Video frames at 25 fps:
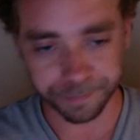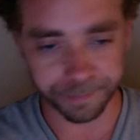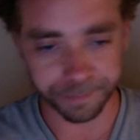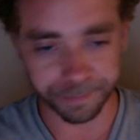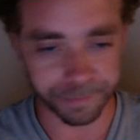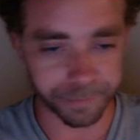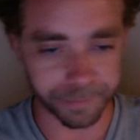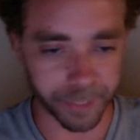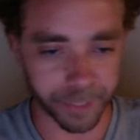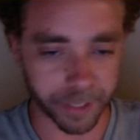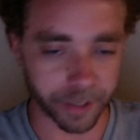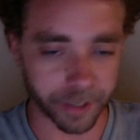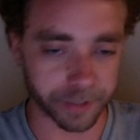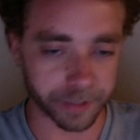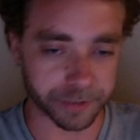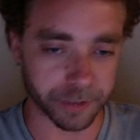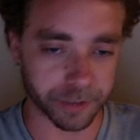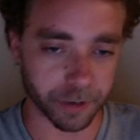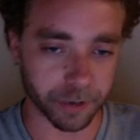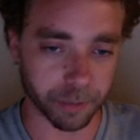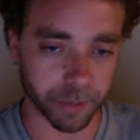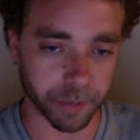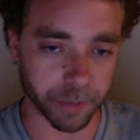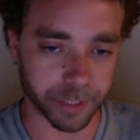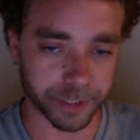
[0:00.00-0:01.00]
because
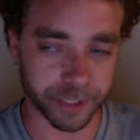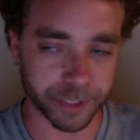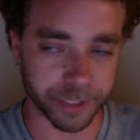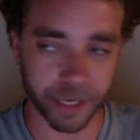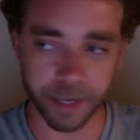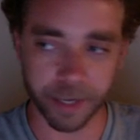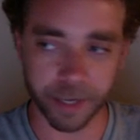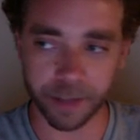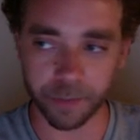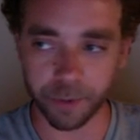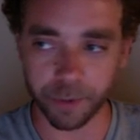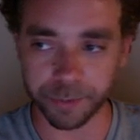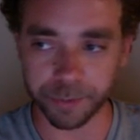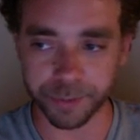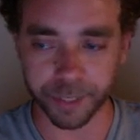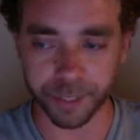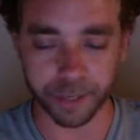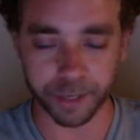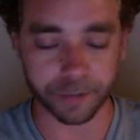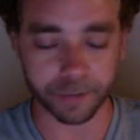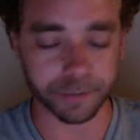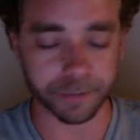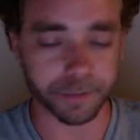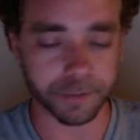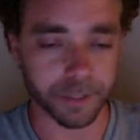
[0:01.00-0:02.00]
on my shady
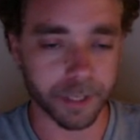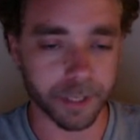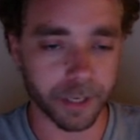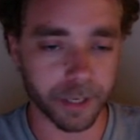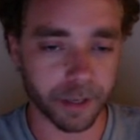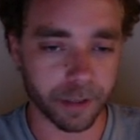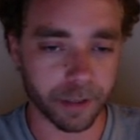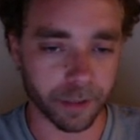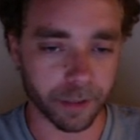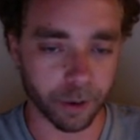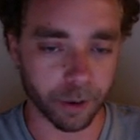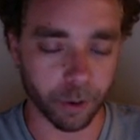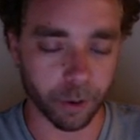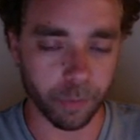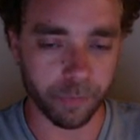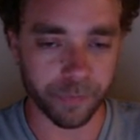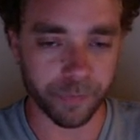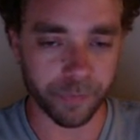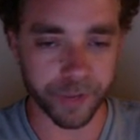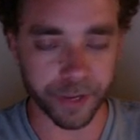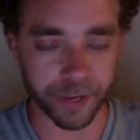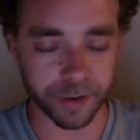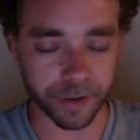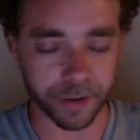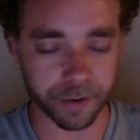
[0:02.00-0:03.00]
website, the home
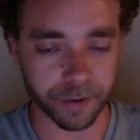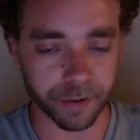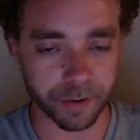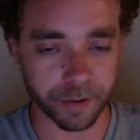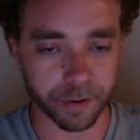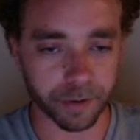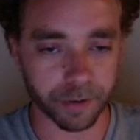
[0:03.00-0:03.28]
feed